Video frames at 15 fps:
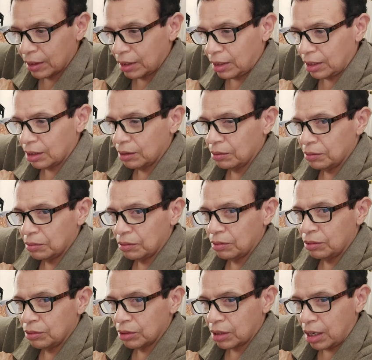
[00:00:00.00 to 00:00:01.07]
you know,
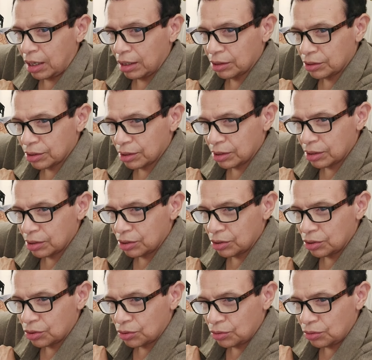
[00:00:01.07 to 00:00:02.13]
all the colleges and the
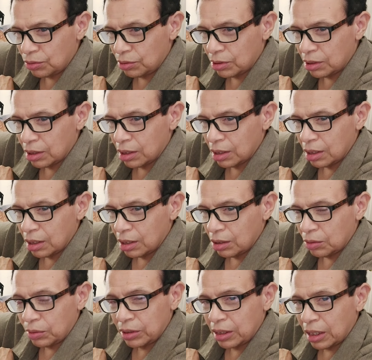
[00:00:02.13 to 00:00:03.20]
schools
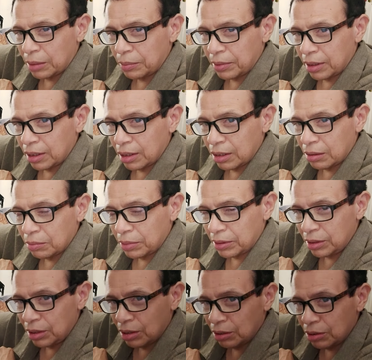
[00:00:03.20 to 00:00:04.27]
what's happening there.
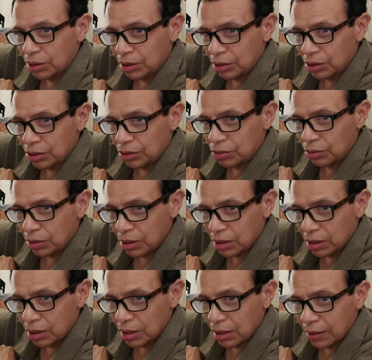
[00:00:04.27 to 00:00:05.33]
But, you know, the, the
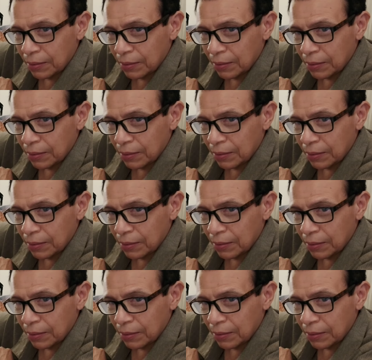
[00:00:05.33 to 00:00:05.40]
students